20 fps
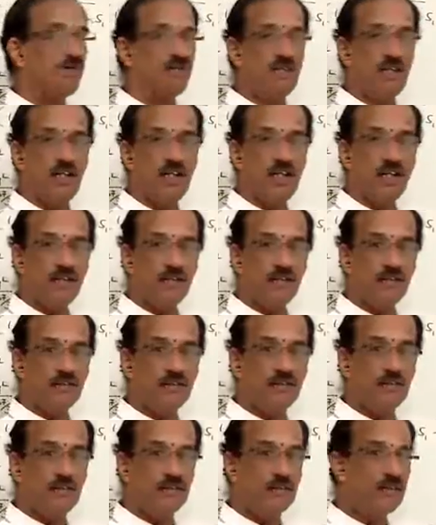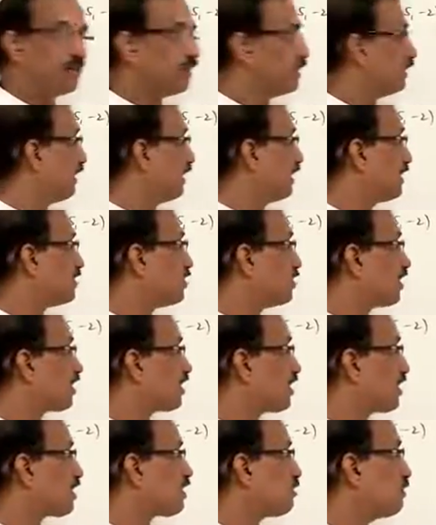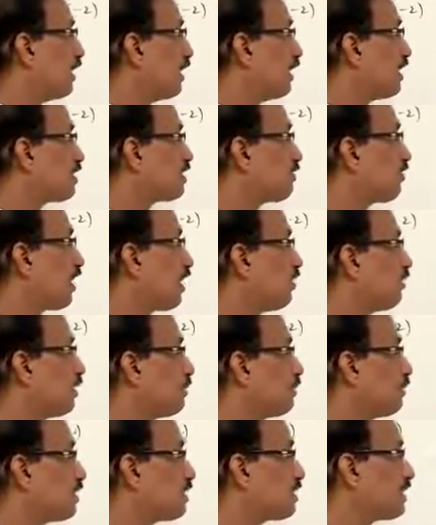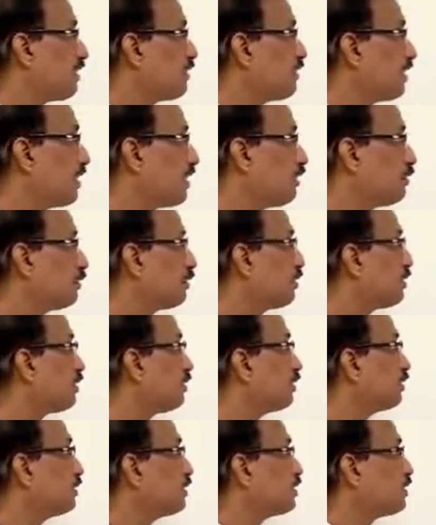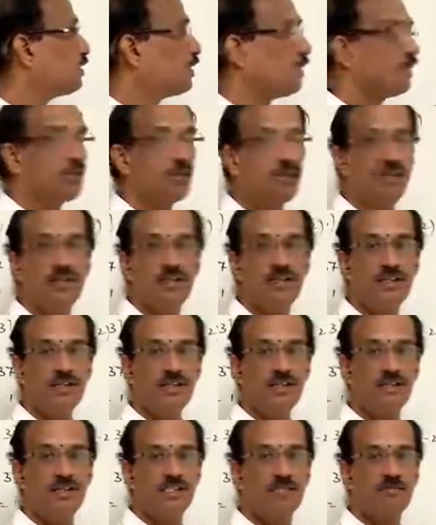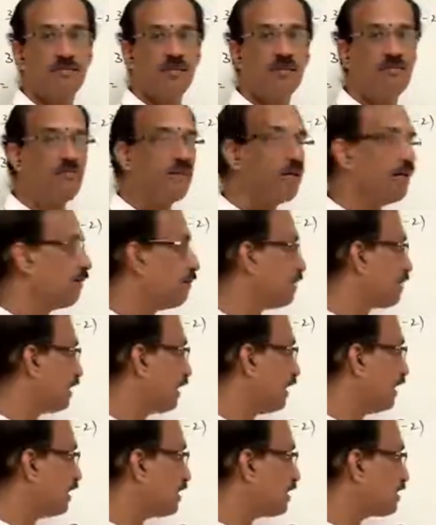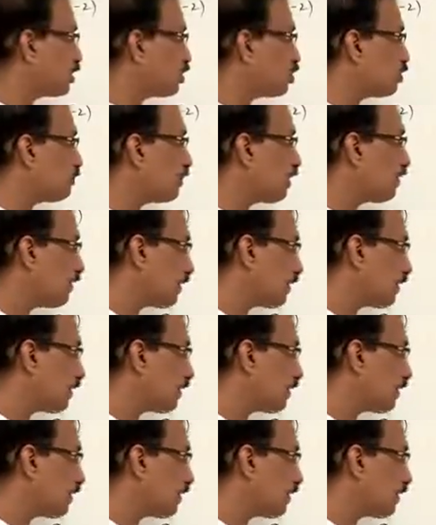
the line, that is 6x minus 5y plus 7 equal to 0 is 6 by 5, and the slope of a